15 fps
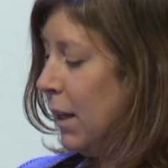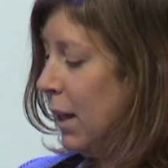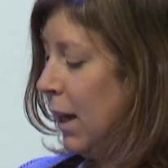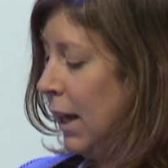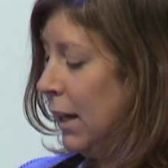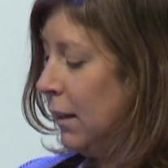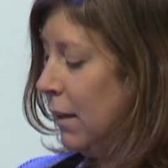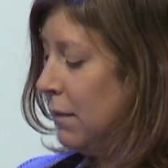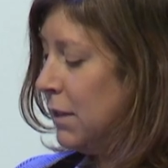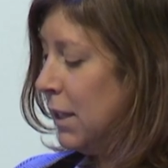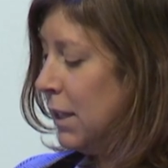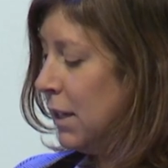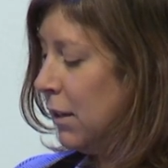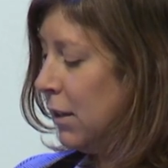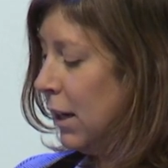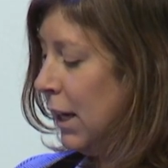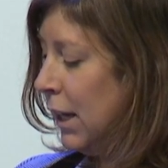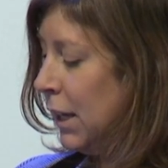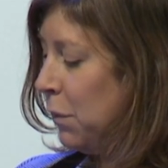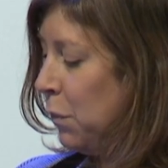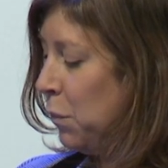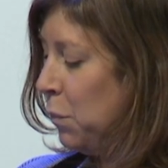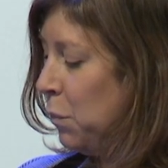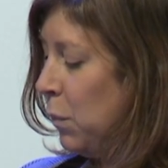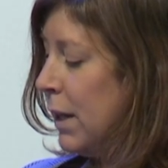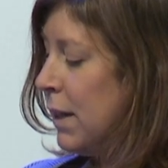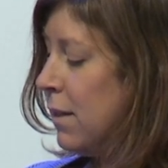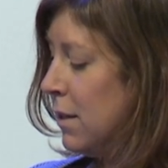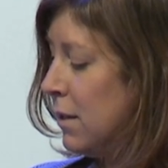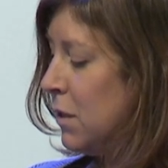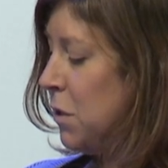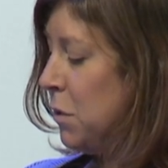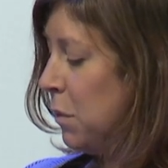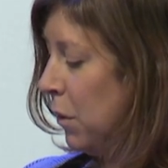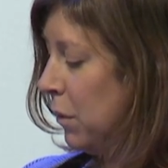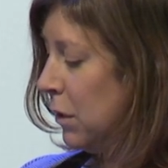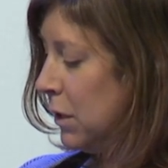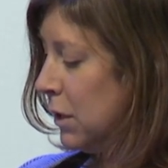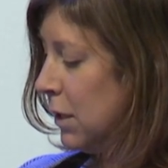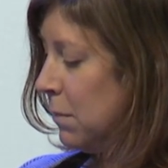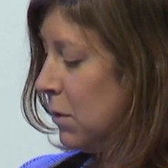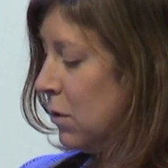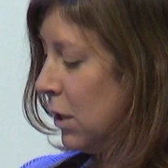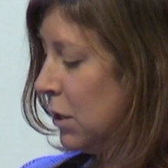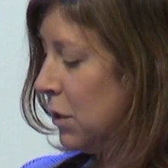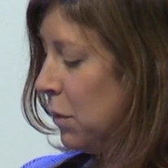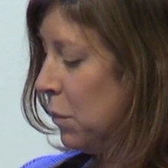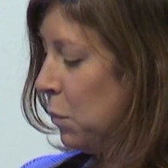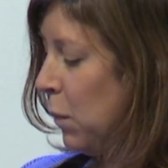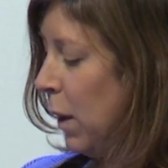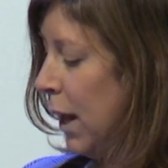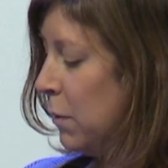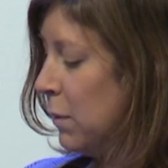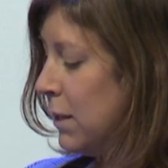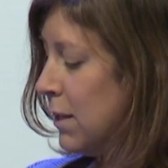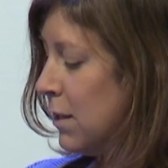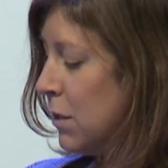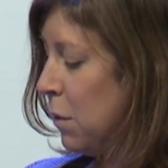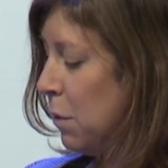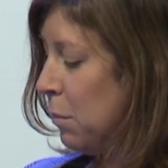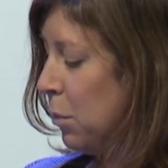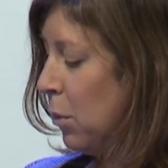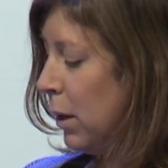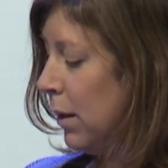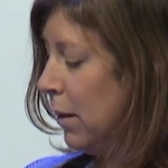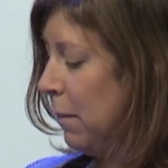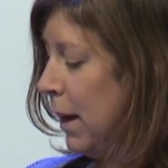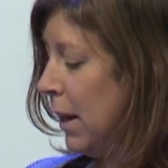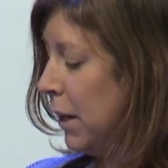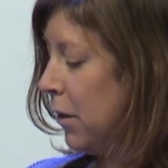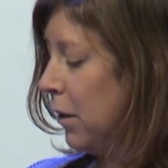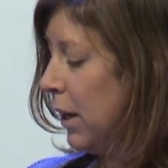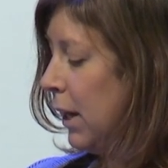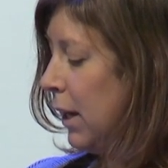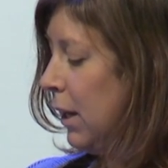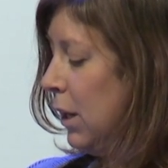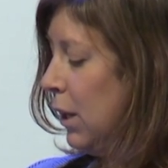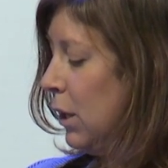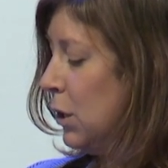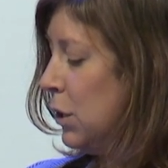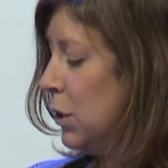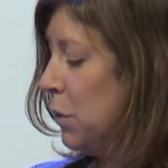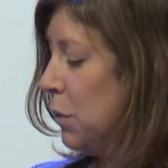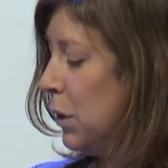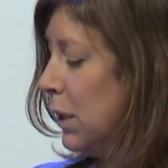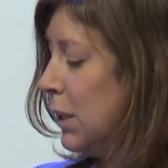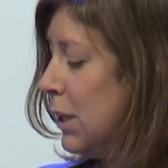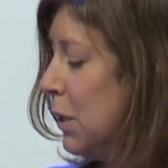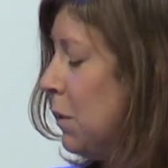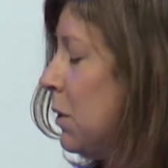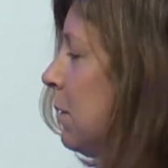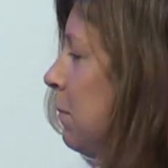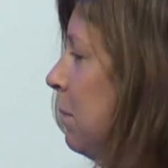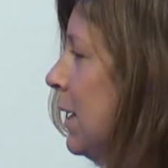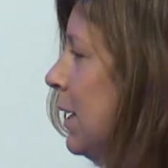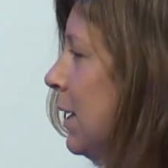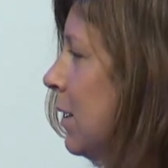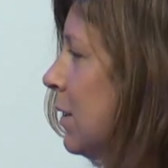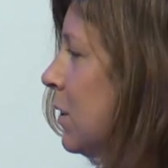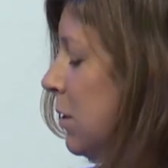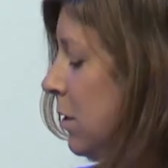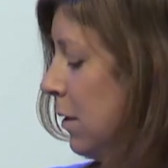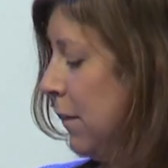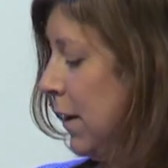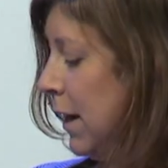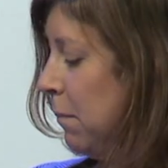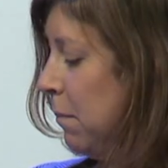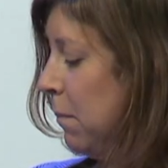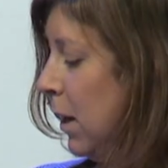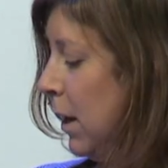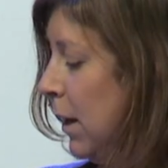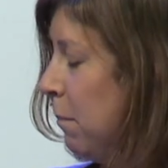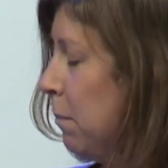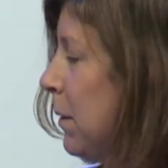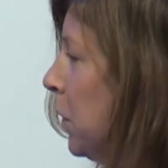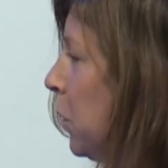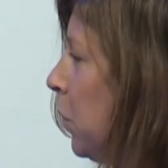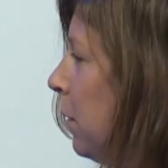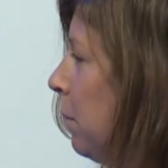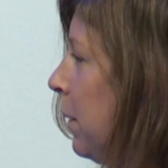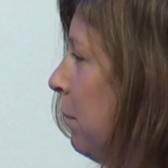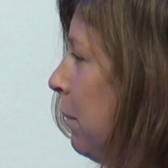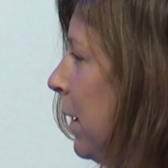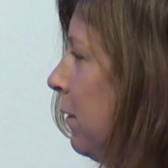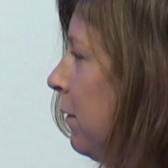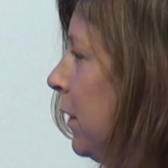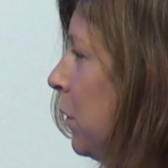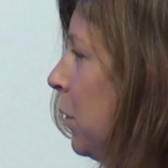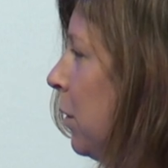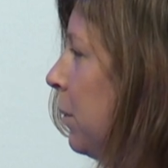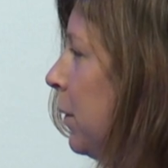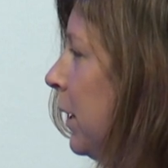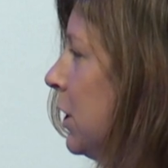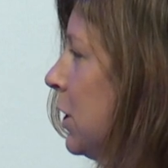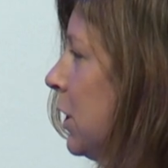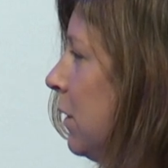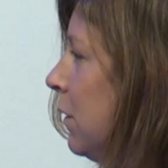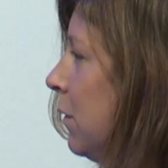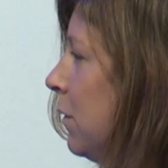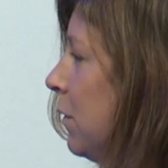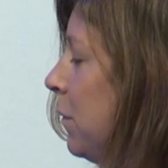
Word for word: I'd love to hear, Greg, with this new ownership structure, why was it so important to Patagonia to continue to be a certified B Corp and benefit corporation?